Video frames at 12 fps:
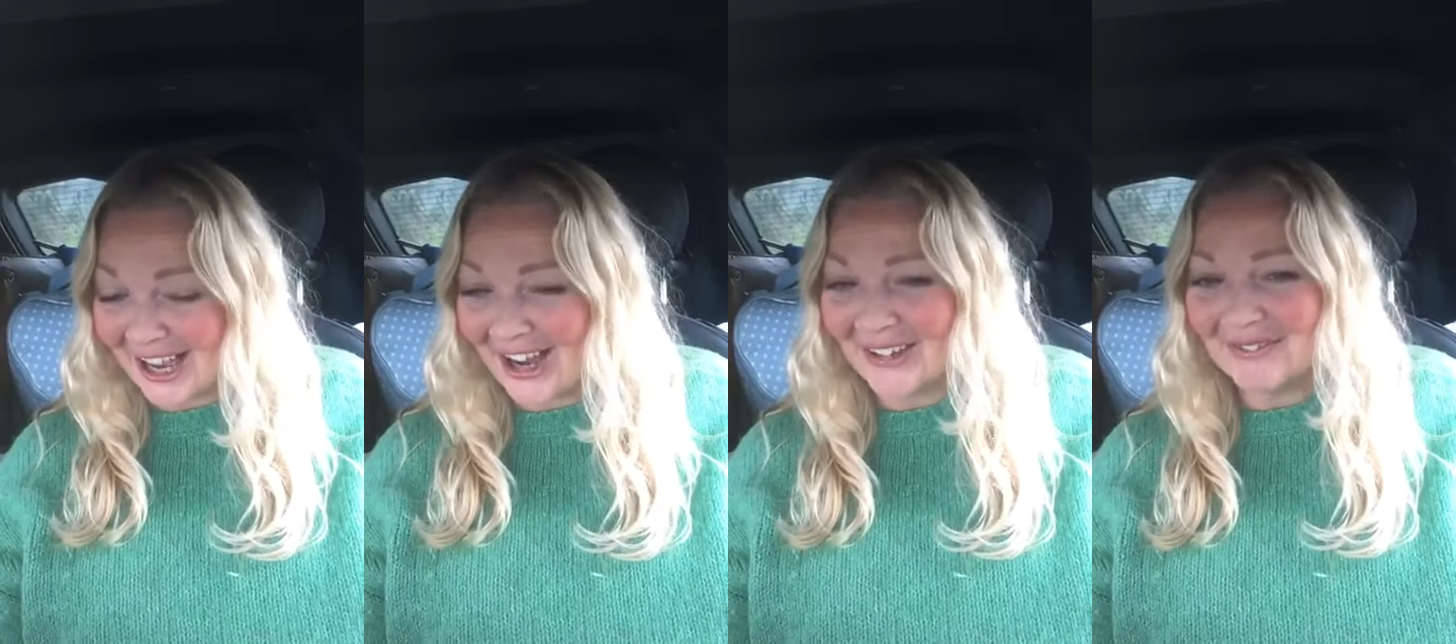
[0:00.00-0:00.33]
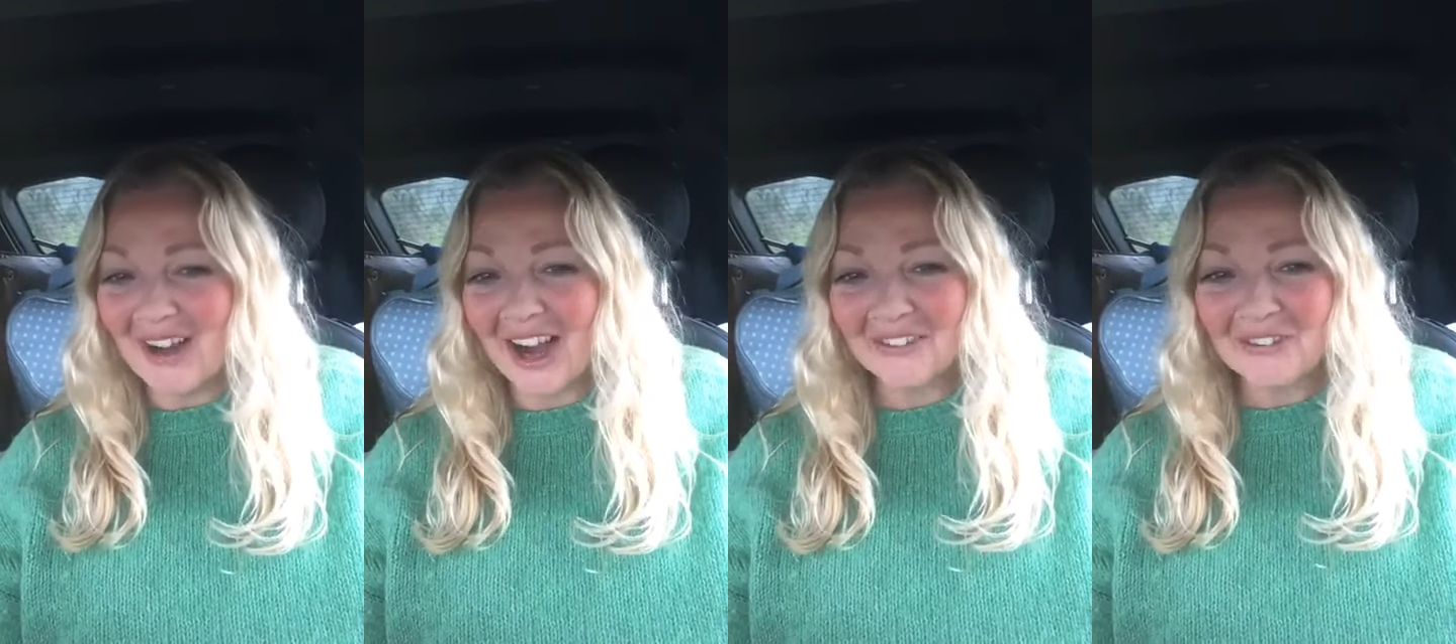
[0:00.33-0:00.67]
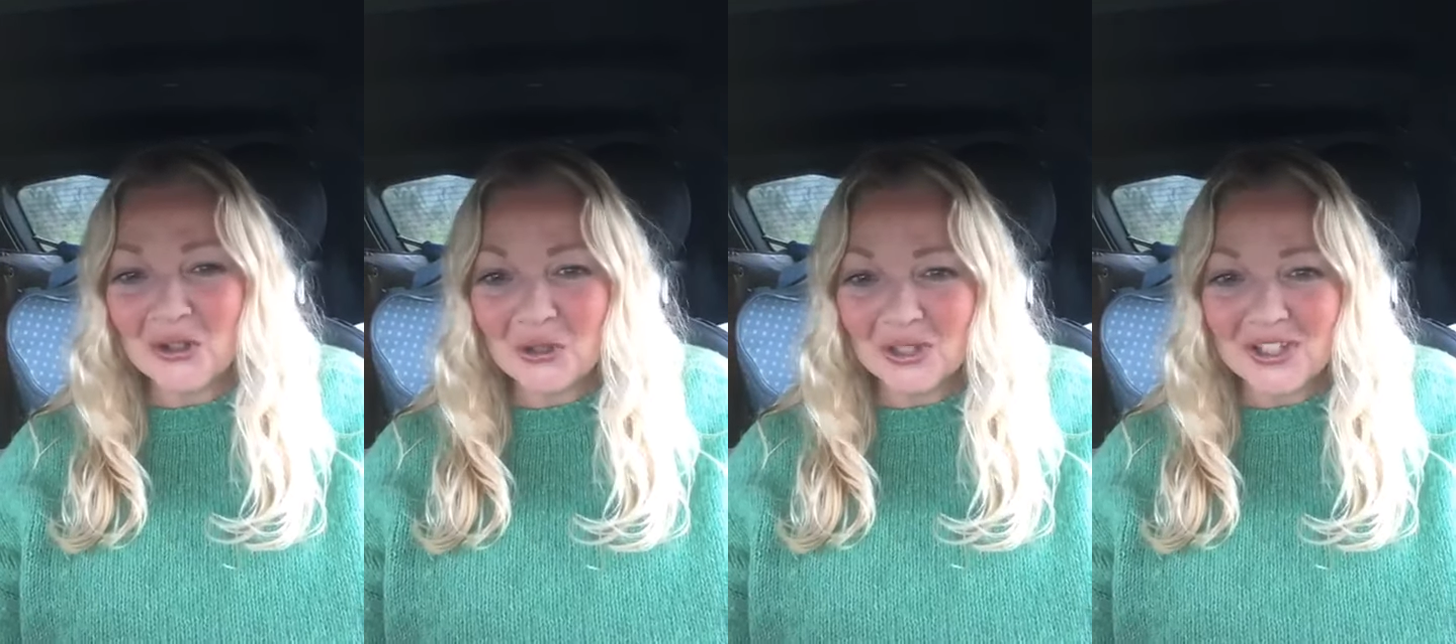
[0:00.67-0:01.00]

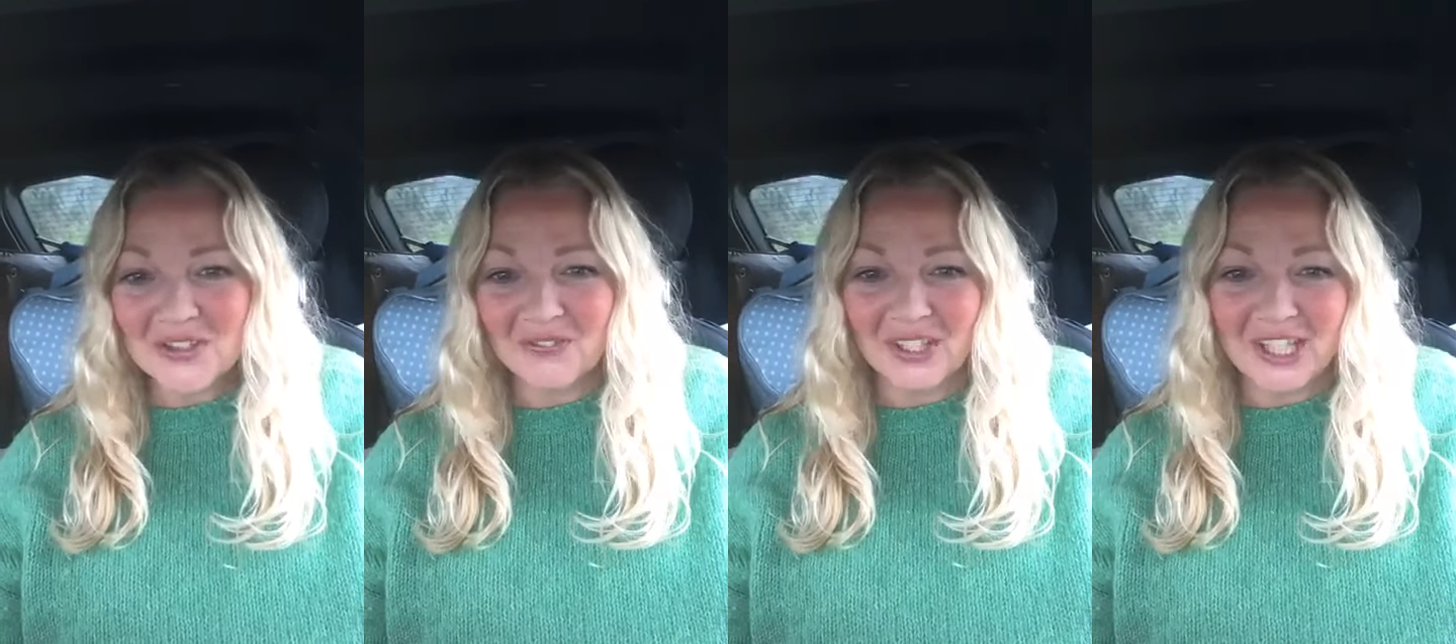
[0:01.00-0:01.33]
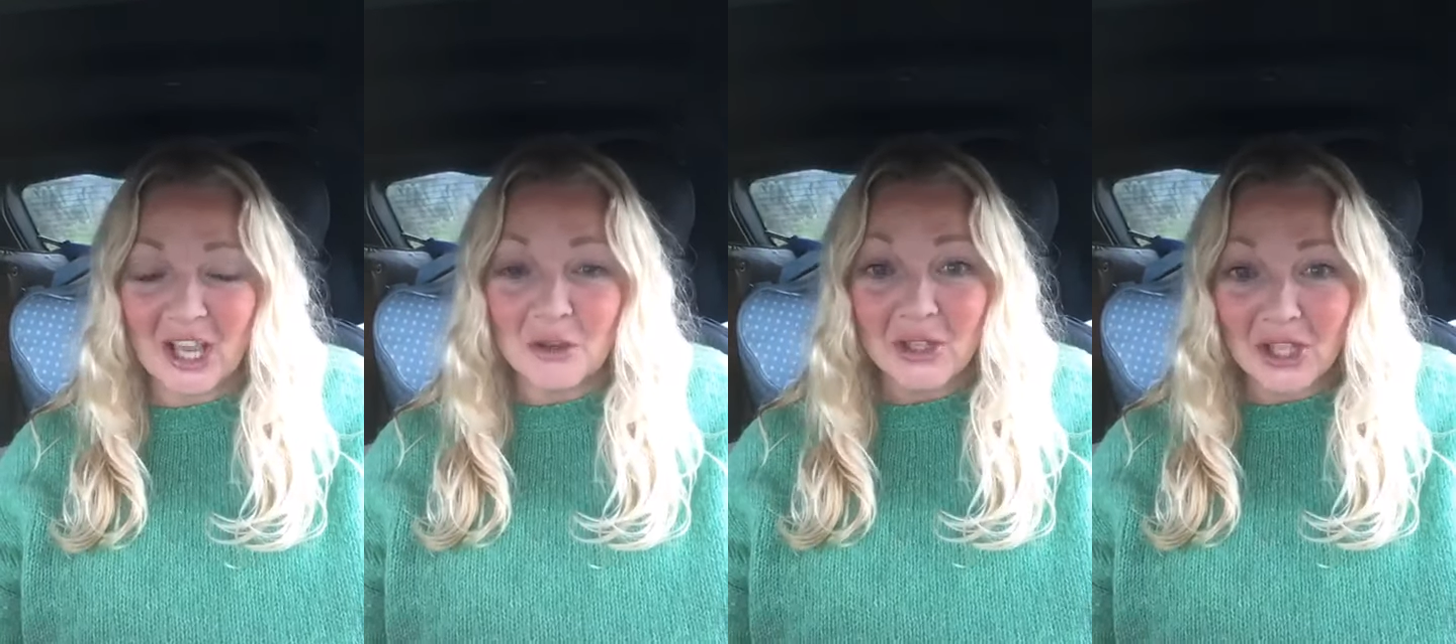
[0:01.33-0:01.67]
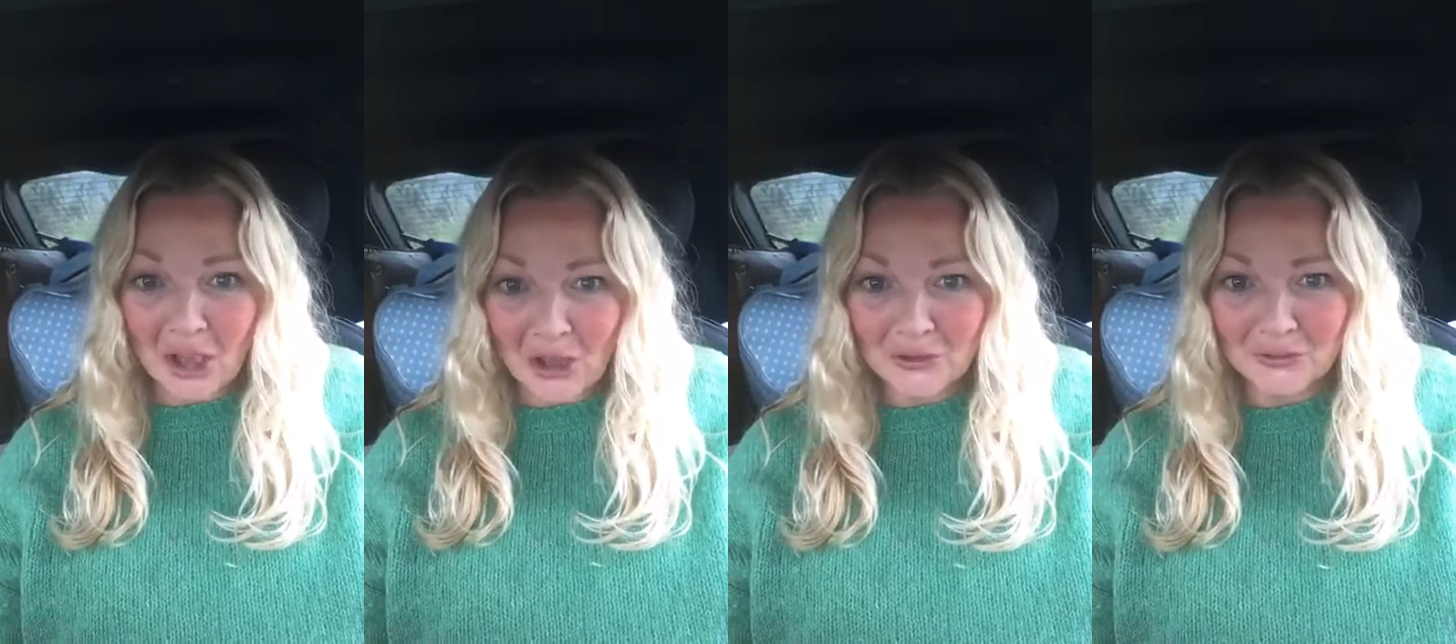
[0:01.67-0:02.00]
I've called this video
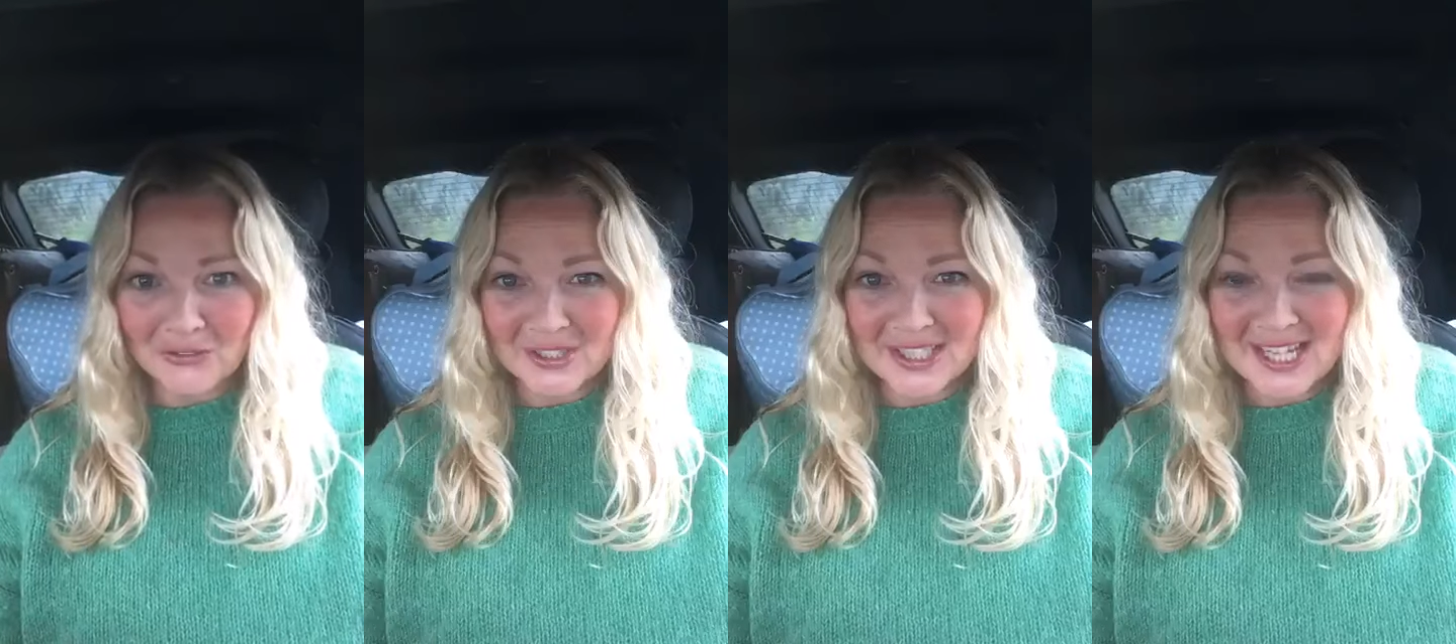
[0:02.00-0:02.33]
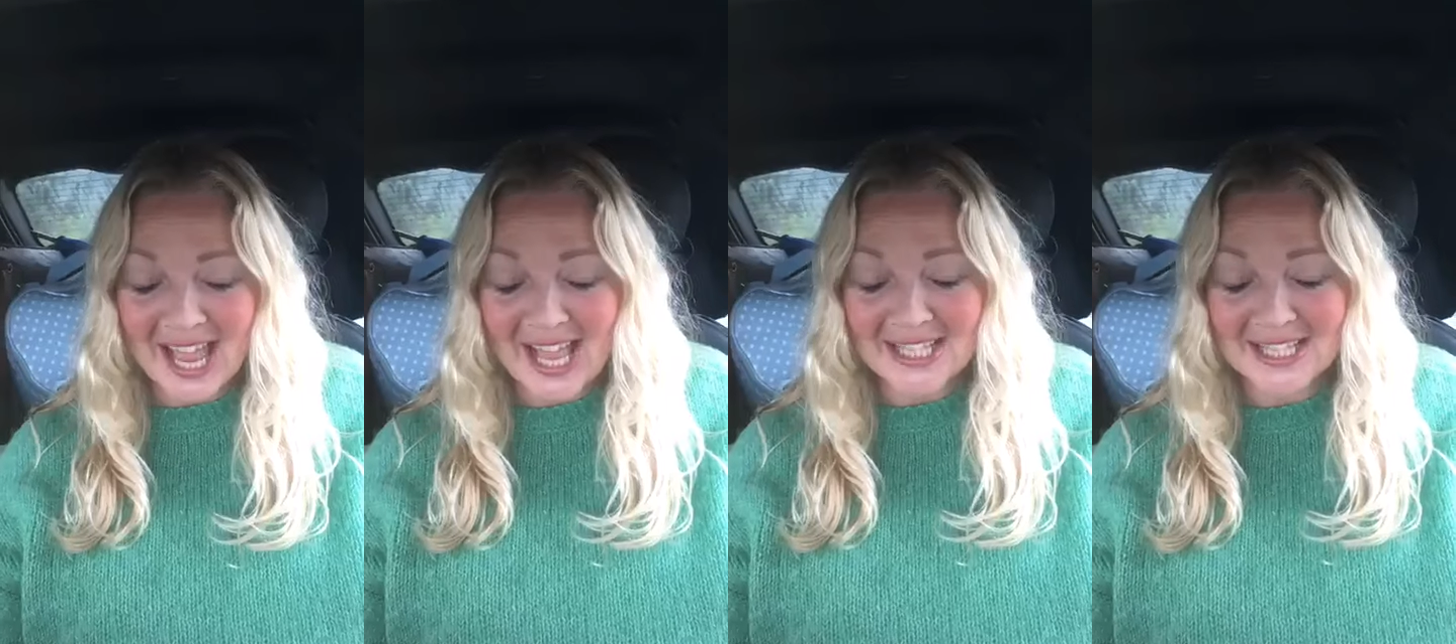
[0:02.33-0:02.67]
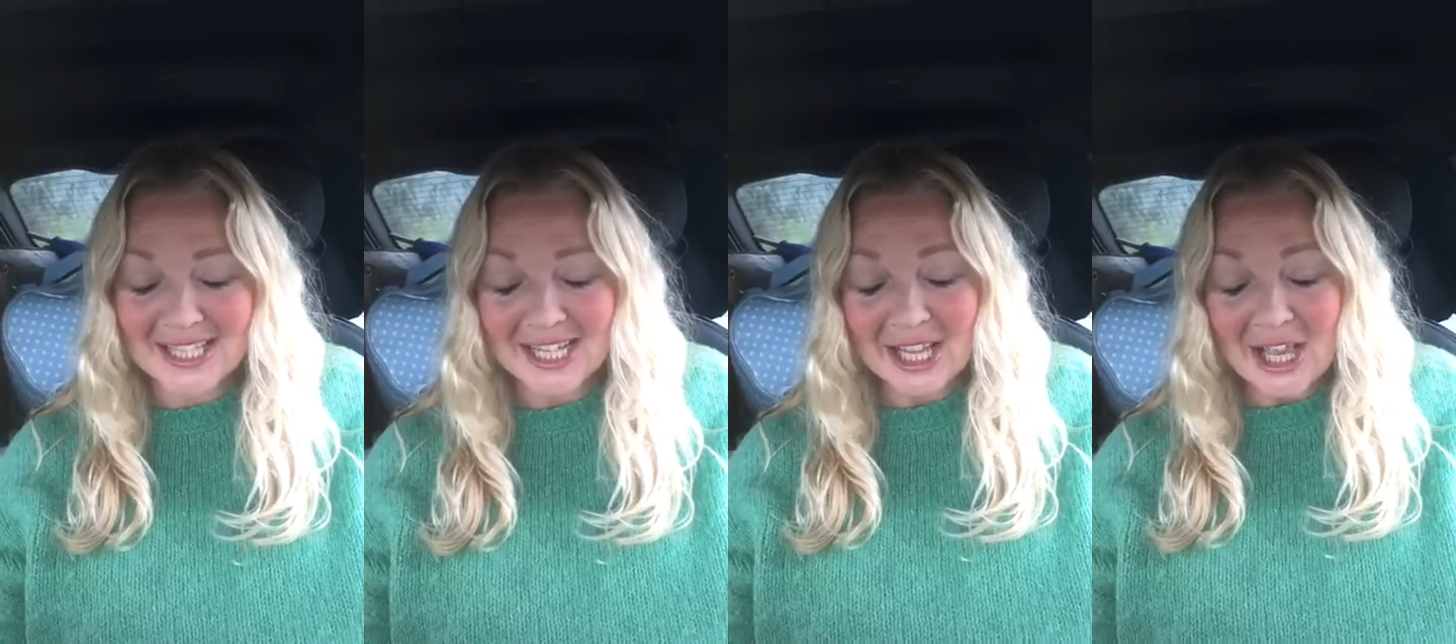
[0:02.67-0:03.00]
the Ovid
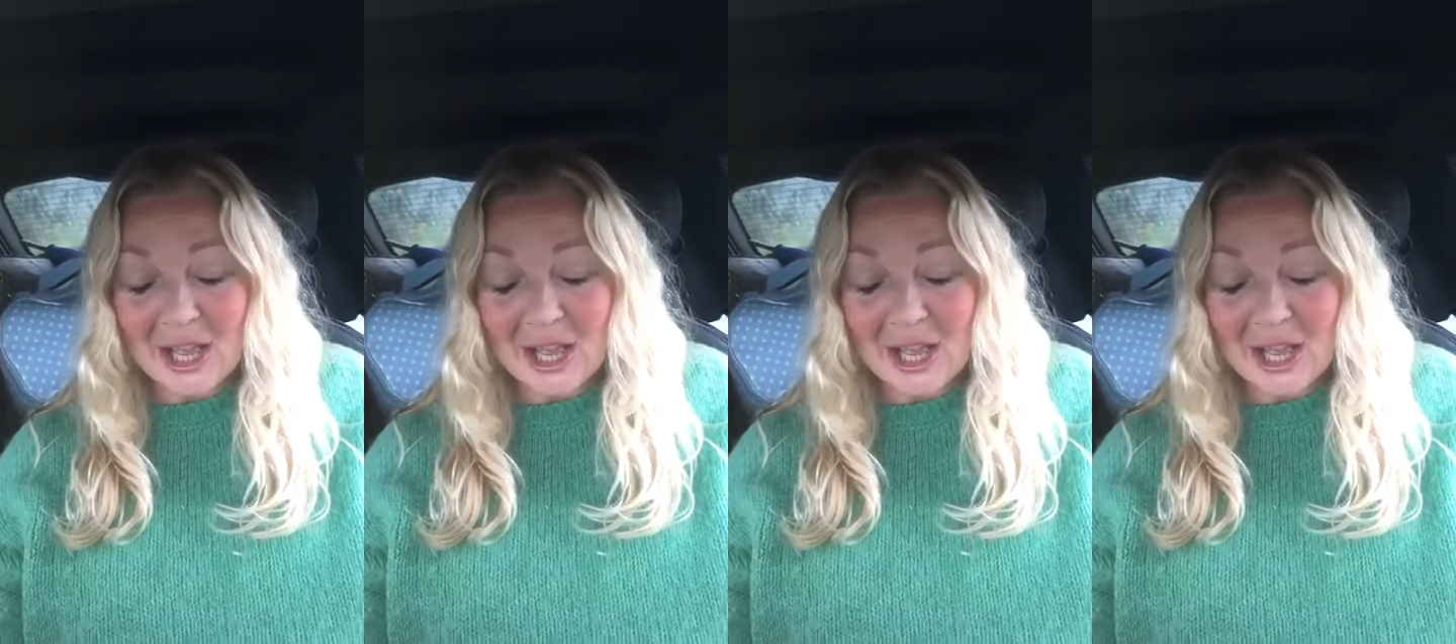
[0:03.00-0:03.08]
test